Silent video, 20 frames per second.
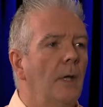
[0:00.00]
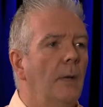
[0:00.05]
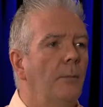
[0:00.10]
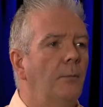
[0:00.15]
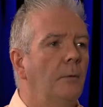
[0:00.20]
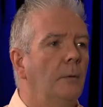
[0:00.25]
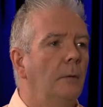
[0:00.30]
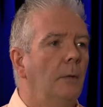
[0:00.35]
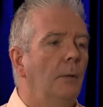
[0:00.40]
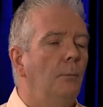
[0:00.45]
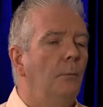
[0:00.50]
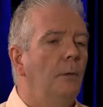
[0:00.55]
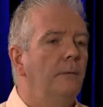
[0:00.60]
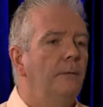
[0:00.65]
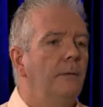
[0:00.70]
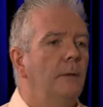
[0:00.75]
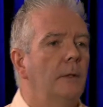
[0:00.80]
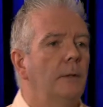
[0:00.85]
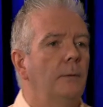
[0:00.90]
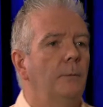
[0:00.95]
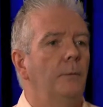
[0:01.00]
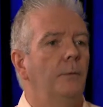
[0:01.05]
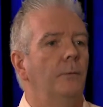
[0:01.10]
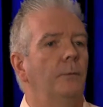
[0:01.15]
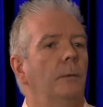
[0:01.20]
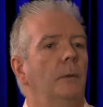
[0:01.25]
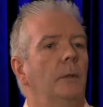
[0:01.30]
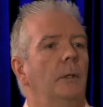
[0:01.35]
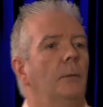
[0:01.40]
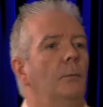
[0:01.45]
absolutely. We felt it was
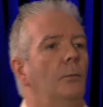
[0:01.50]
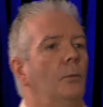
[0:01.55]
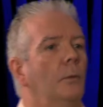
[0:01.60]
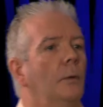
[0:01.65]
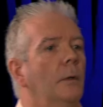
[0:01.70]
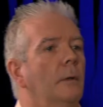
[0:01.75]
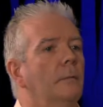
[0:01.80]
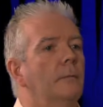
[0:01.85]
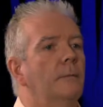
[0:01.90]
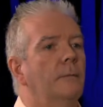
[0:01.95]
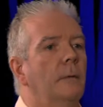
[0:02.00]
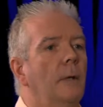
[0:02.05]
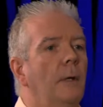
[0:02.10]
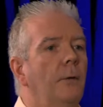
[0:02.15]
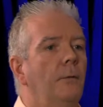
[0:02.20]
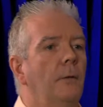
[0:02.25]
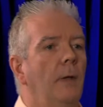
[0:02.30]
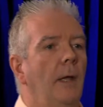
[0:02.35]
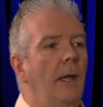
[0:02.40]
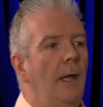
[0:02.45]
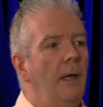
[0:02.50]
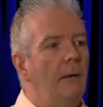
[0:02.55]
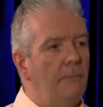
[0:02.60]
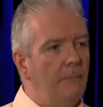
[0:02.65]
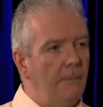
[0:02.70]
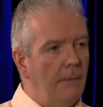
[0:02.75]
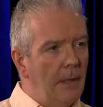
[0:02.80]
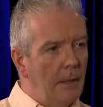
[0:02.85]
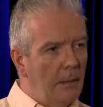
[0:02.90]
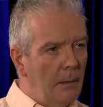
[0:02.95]
really important for us to A,
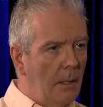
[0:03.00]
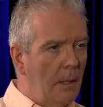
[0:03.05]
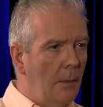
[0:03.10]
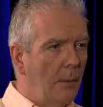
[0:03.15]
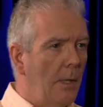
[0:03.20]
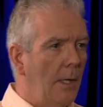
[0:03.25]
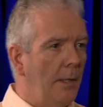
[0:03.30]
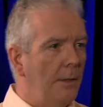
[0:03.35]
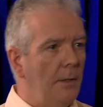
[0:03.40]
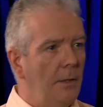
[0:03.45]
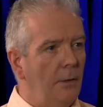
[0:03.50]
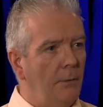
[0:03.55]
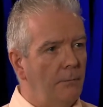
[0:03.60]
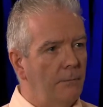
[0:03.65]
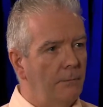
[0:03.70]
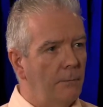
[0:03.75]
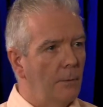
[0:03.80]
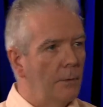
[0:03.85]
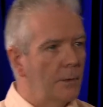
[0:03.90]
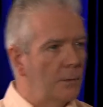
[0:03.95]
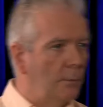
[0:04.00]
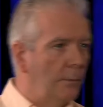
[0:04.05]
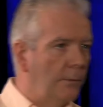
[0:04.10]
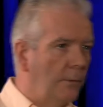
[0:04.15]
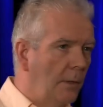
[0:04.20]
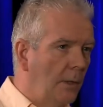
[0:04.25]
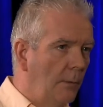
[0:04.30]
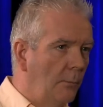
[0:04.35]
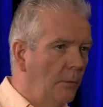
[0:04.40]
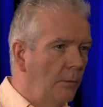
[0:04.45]
vet our ideas first with
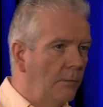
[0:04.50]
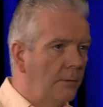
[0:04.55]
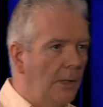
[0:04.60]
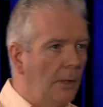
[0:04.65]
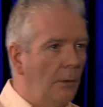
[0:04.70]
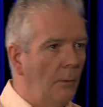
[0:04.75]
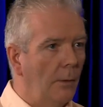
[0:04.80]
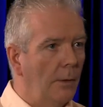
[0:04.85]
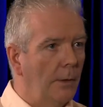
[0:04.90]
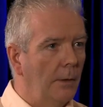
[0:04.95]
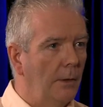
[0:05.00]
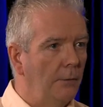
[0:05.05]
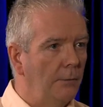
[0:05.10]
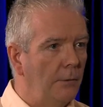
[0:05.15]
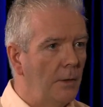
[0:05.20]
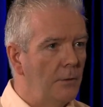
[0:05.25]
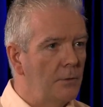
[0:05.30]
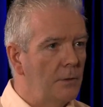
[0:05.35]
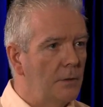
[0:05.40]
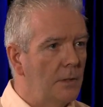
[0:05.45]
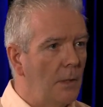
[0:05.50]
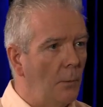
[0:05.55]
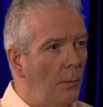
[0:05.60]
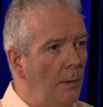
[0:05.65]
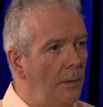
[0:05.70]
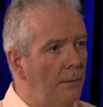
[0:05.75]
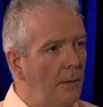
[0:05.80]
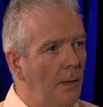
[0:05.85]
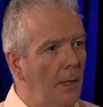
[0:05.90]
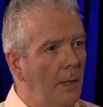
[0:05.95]
a number of key organizations that
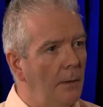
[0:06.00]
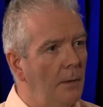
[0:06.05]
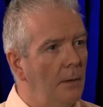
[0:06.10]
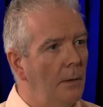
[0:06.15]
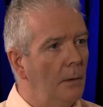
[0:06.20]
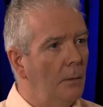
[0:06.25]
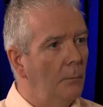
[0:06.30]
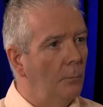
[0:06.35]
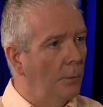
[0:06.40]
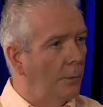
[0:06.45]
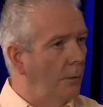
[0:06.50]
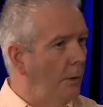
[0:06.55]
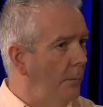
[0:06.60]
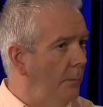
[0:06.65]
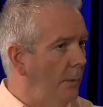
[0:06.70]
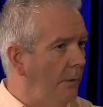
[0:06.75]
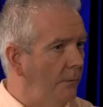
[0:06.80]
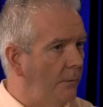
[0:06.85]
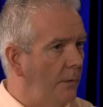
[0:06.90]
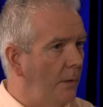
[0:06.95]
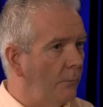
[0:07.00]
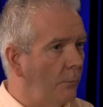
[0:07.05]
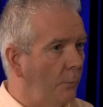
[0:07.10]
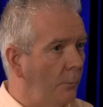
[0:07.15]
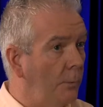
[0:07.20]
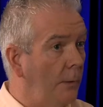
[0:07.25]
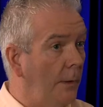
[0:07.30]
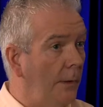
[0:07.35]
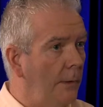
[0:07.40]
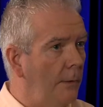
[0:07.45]
we thought were going to be central
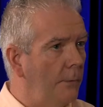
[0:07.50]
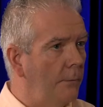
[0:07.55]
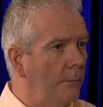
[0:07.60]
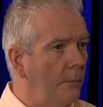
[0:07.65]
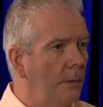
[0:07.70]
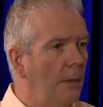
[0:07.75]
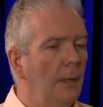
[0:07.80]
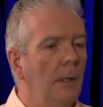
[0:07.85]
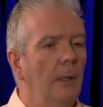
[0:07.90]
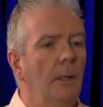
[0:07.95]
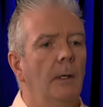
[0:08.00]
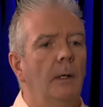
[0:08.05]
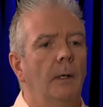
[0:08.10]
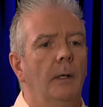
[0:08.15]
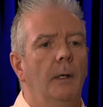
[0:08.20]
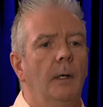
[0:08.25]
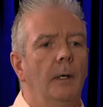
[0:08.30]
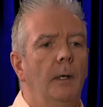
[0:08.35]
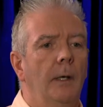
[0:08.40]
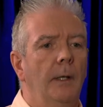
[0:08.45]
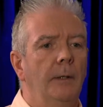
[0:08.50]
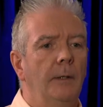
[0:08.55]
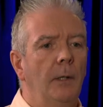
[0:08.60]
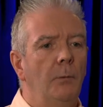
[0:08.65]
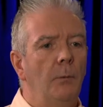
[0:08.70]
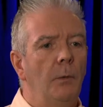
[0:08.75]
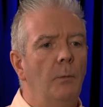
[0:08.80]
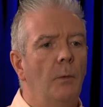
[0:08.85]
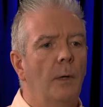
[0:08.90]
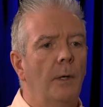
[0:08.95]
players. And then
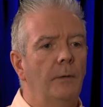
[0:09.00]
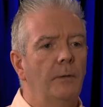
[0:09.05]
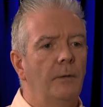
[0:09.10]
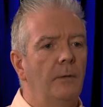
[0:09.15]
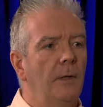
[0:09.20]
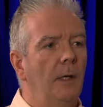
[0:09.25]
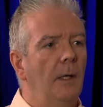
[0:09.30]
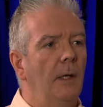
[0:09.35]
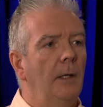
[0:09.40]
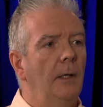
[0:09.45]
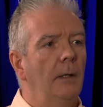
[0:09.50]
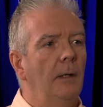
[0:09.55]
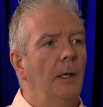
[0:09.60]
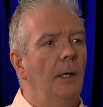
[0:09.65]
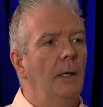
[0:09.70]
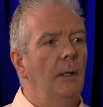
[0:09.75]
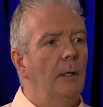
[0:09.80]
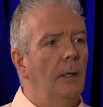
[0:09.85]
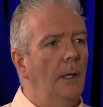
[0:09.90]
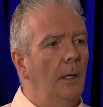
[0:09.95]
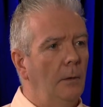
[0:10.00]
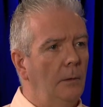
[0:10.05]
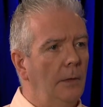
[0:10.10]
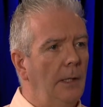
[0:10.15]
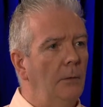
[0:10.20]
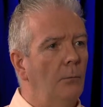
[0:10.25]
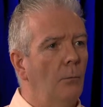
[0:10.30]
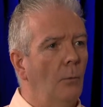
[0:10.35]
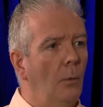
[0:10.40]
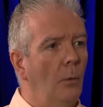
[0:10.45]
we wanted to take a kind of
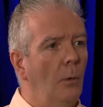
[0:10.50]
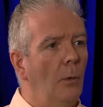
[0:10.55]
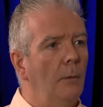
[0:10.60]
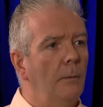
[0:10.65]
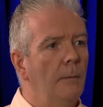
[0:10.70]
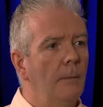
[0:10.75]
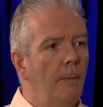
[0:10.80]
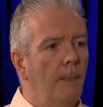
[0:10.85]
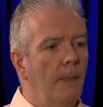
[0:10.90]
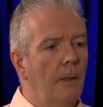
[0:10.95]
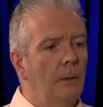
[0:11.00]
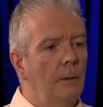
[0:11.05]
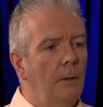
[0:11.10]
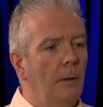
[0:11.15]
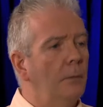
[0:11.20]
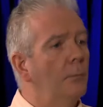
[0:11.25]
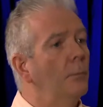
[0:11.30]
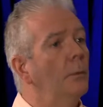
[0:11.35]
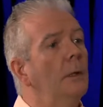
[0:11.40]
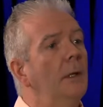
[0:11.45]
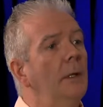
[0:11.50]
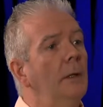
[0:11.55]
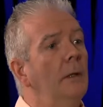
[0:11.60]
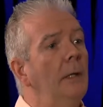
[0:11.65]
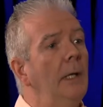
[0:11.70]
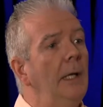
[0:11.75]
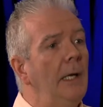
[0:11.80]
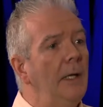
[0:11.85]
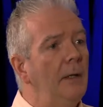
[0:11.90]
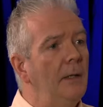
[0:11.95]
lead role, to really
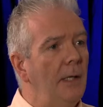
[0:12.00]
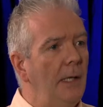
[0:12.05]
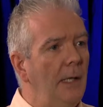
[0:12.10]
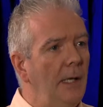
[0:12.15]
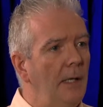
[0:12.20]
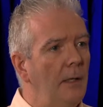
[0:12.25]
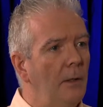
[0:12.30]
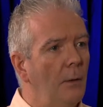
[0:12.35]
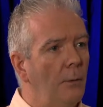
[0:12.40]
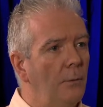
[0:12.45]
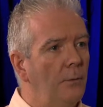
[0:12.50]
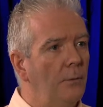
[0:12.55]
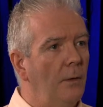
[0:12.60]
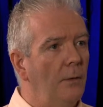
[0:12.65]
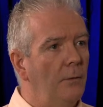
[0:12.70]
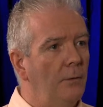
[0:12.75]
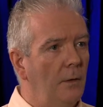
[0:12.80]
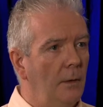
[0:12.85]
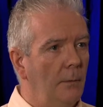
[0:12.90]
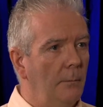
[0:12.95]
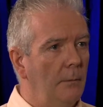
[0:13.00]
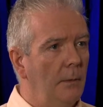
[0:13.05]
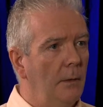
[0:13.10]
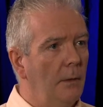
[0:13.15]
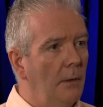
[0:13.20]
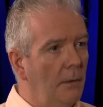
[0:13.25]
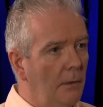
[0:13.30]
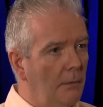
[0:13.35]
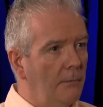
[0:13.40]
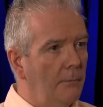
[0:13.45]
lead the ecosystem
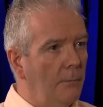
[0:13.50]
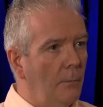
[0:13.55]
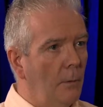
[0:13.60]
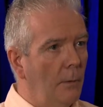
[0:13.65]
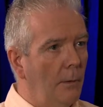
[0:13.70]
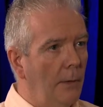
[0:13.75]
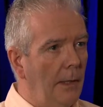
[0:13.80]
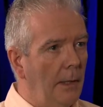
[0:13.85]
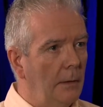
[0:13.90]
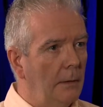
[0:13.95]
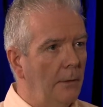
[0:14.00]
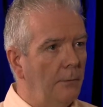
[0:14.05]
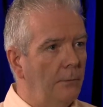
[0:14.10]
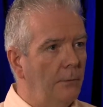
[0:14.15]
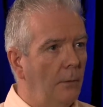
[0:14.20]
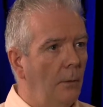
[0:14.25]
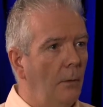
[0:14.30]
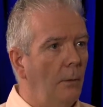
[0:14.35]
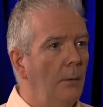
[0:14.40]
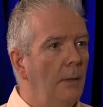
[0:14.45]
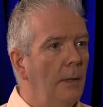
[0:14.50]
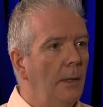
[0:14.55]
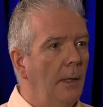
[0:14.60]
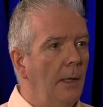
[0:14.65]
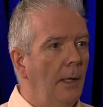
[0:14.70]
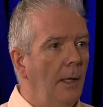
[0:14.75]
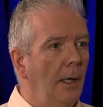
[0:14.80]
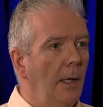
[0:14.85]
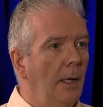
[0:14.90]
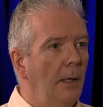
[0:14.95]
for LSO.
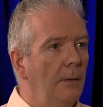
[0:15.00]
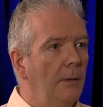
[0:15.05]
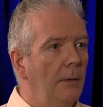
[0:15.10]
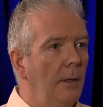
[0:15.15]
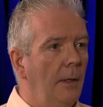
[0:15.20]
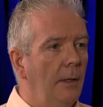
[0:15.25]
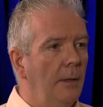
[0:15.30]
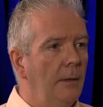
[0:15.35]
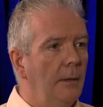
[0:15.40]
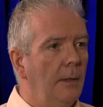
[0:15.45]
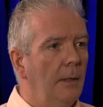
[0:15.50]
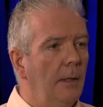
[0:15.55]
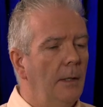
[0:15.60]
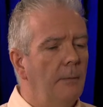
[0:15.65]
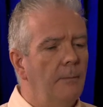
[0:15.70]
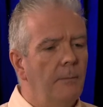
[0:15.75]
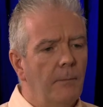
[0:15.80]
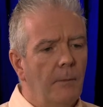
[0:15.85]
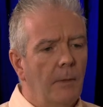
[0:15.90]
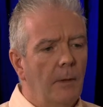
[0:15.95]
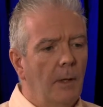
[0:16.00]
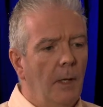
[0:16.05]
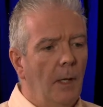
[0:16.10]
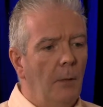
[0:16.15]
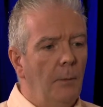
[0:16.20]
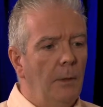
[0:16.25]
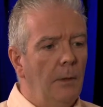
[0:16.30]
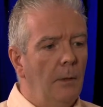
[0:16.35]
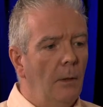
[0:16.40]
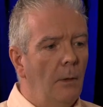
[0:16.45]

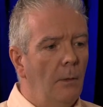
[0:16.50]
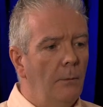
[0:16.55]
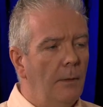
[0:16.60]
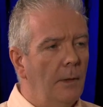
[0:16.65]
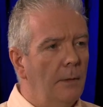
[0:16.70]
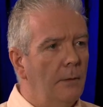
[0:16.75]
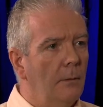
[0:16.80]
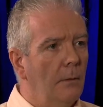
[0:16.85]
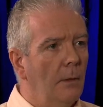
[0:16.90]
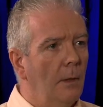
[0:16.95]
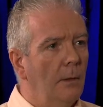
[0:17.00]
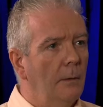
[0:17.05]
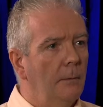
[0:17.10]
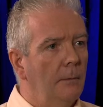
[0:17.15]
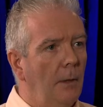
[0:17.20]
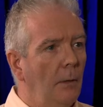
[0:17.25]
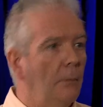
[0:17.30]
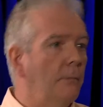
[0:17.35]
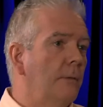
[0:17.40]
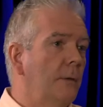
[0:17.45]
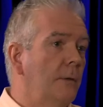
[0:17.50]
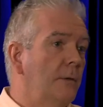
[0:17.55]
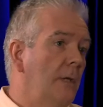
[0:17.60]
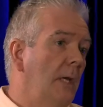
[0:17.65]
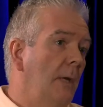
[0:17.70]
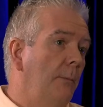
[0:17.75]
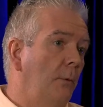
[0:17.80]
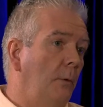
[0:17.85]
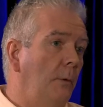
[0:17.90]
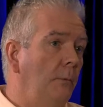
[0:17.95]
And we know that there are, for
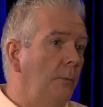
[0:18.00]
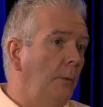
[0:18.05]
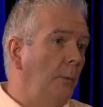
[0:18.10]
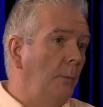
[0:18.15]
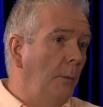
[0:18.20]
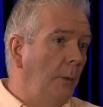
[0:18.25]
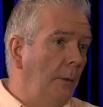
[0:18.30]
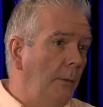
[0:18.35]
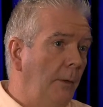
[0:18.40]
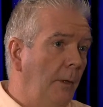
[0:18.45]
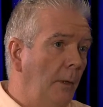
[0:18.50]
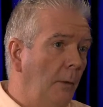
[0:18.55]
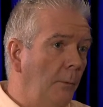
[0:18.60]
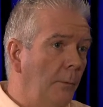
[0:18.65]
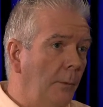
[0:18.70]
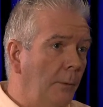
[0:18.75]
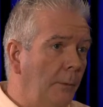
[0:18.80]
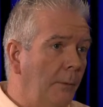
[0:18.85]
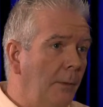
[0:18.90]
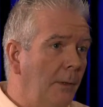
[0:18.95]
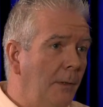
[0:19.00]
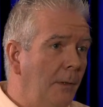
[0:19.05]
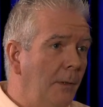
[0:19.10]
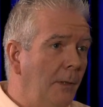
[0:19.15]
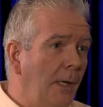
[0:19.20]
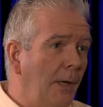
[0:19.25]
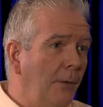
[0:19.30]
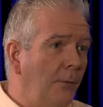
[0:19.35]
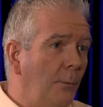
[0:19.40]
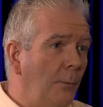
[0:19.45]
example, we're
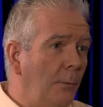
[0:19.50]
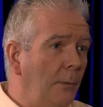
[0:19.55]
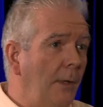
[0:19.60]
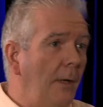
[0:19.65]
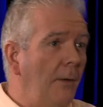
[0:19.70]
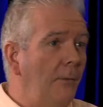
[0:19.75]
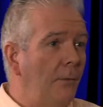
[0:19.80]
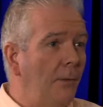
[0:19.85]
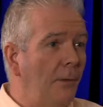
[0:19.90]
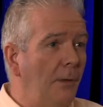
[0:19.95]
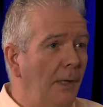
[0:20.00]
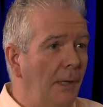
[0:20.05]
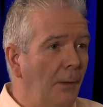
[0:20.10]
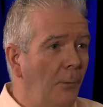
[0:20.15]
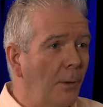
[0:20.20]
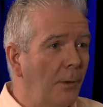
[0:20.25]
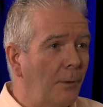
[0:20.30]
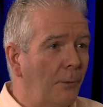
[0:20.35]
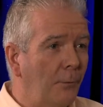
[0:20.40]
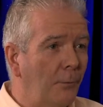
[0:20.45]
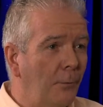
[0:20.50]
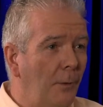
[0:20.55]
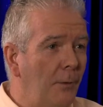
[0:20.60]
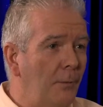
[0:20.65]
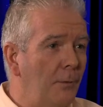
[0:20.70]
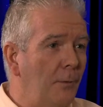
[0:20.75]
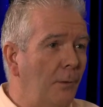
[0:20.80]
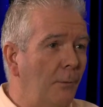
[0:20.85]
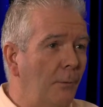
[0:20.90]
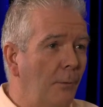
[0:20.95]
as it relates to the
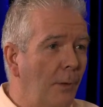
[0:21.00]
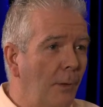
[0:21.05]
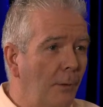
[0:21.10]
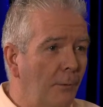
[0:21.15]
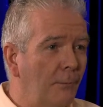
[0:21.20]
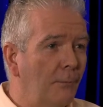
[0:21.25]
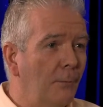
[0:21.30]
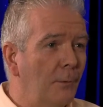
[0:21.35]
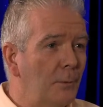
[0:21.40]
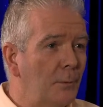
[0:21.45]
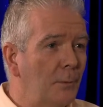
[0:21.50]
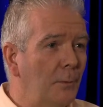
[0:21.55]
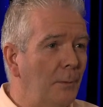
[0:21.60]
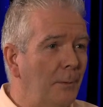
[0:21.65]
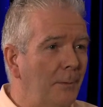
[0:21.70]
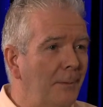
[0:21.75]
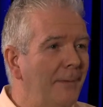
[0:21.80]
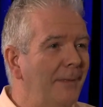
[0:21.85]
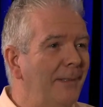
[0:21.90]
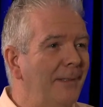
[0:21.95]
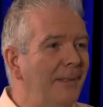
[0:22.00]
orchestration across virtual